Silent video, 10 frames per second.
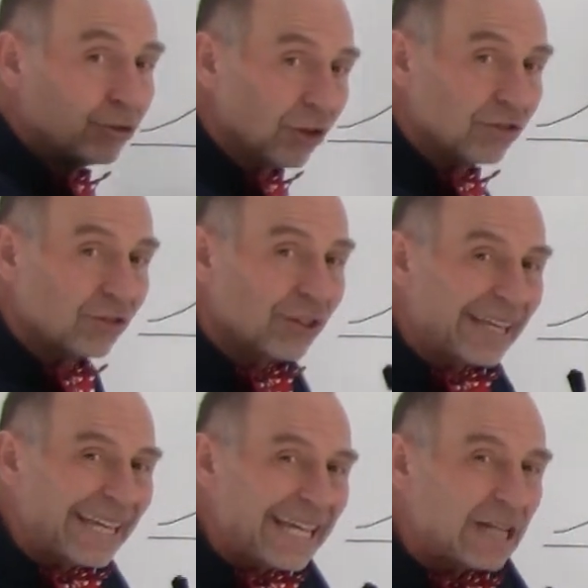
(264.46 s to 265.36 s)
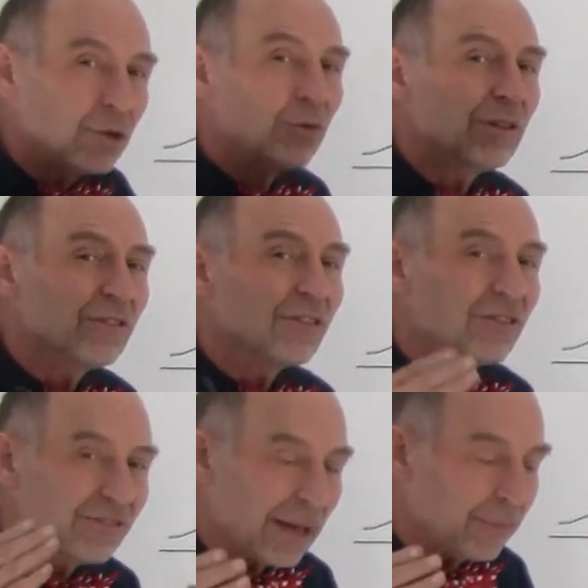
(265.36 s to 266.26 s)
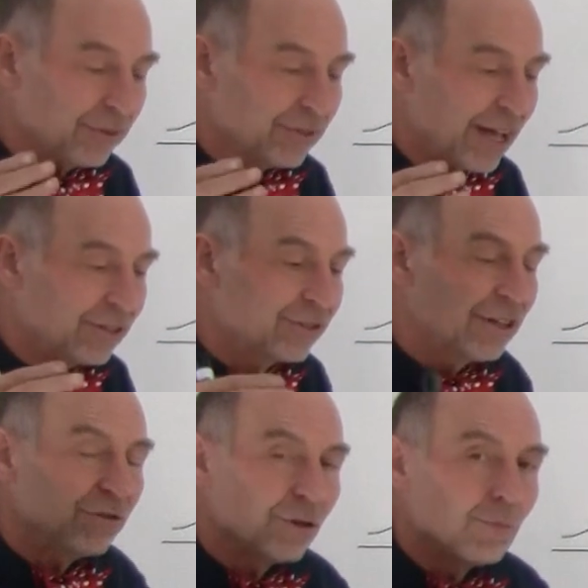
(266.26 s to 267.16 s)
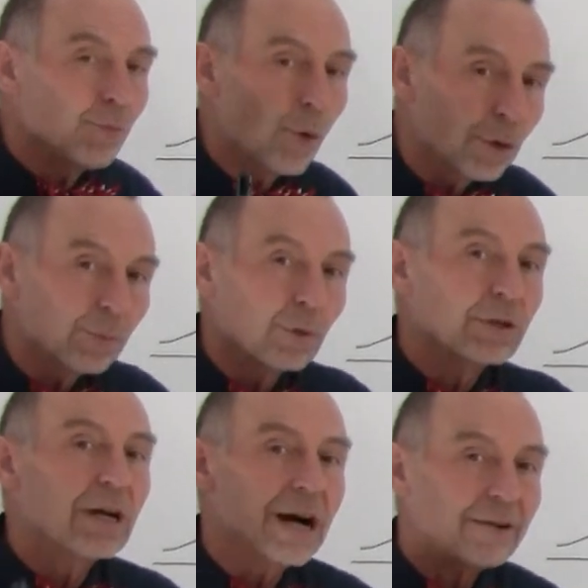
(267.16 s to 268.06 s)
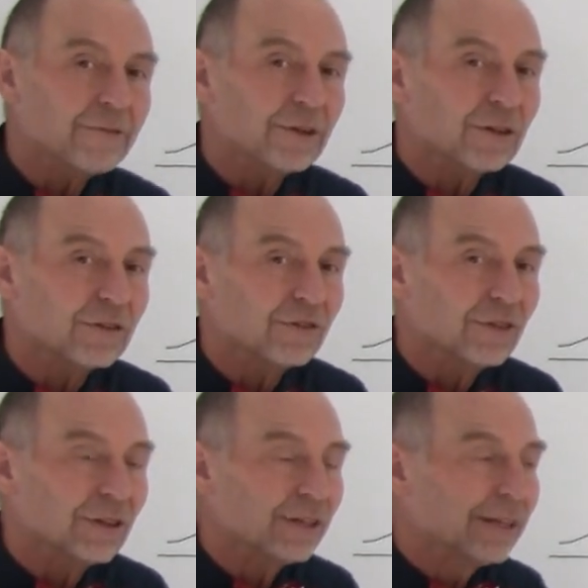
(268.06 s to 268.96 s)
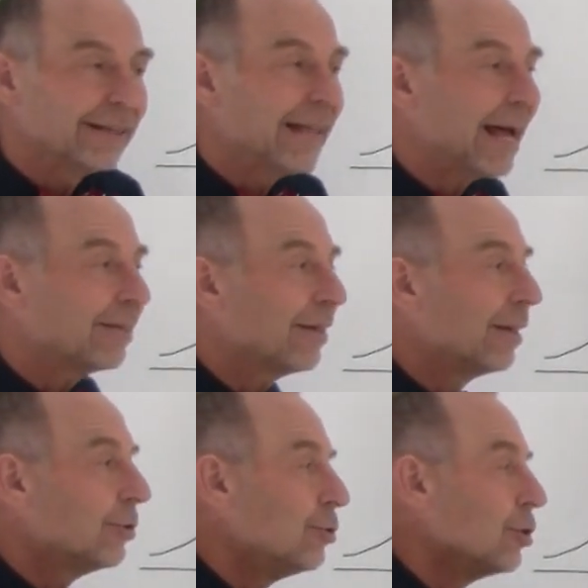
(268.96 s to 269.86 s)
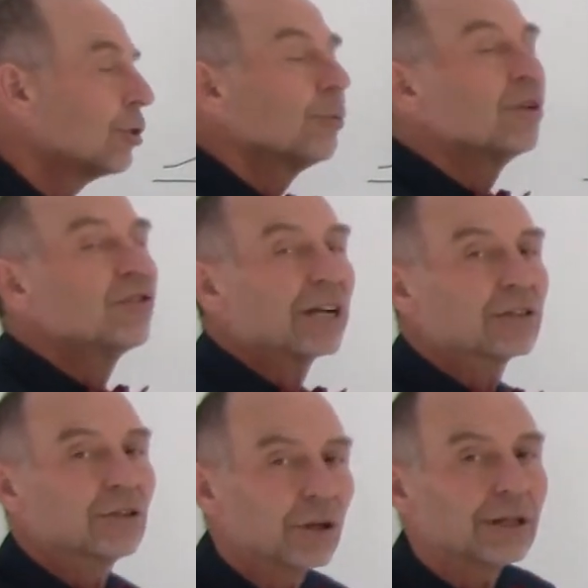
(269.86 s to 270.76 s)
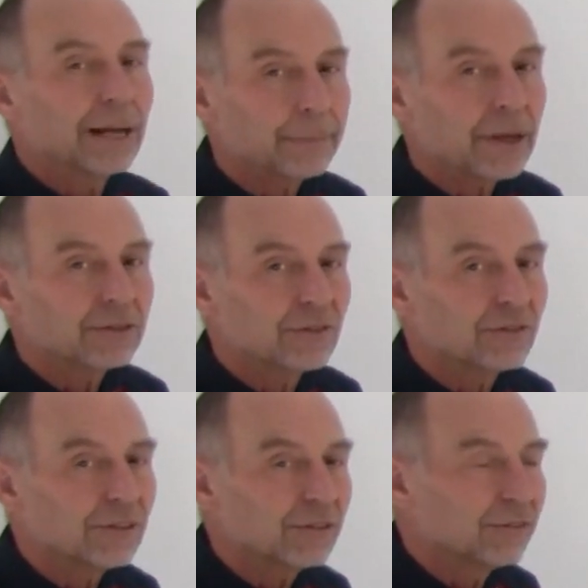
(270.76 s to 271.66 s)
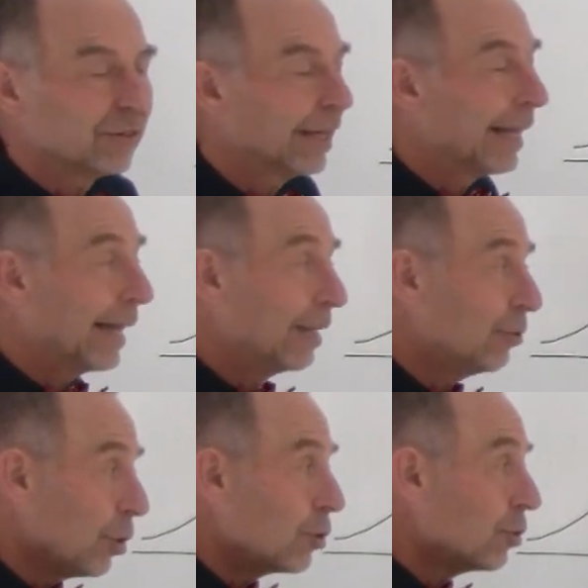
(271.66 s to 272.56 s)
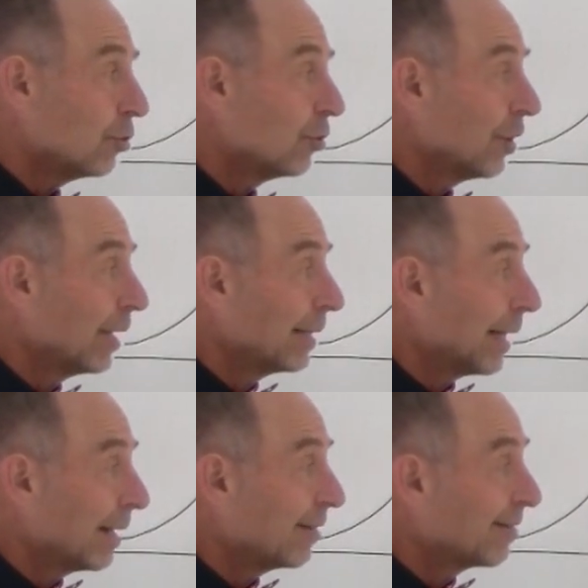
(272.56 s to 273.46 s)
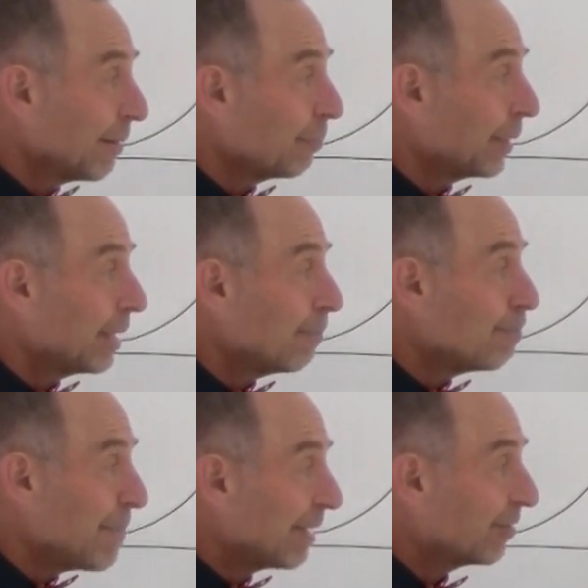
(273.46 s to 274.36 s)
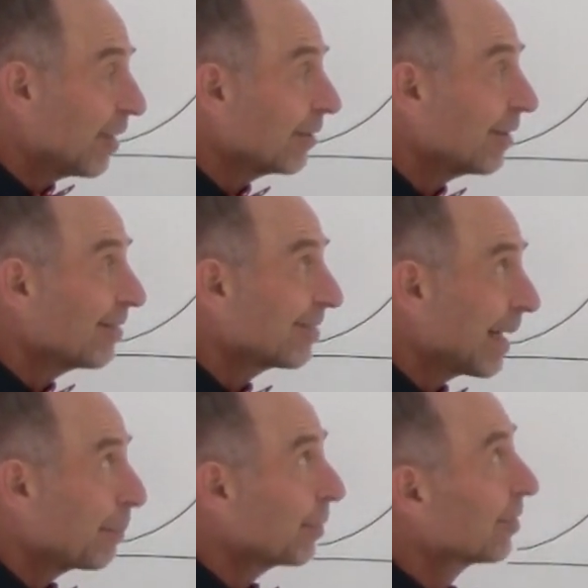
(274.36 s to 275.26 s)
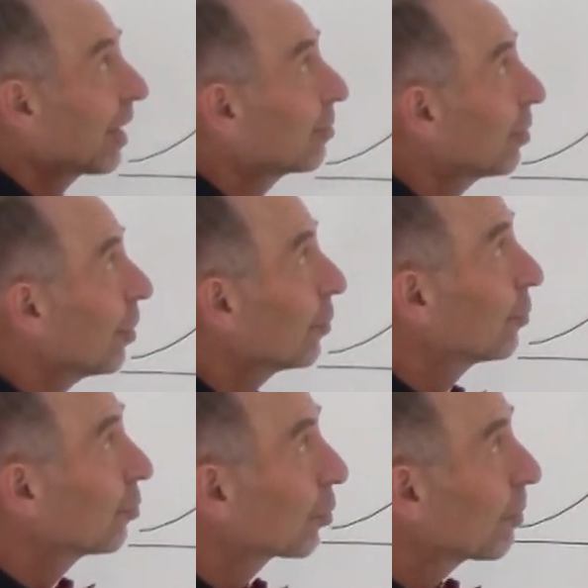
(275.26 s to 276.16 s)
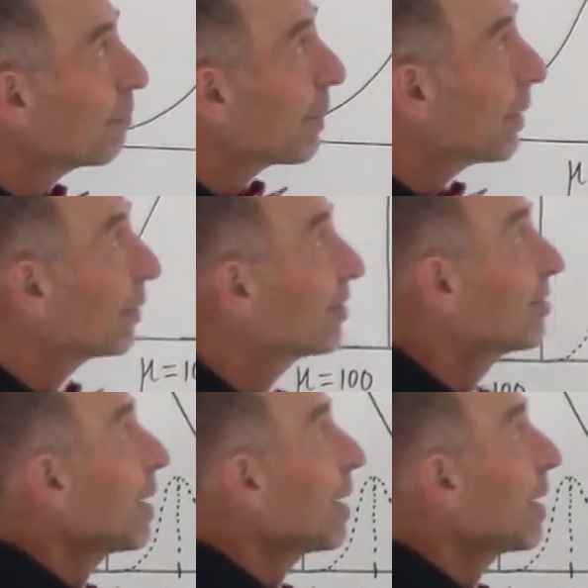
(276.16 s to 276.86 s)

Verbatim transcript: just increasing the sample size gives you more and more confidence that you can reject the null hypotheses. And notice that is simply based on the sample size alone. So comparing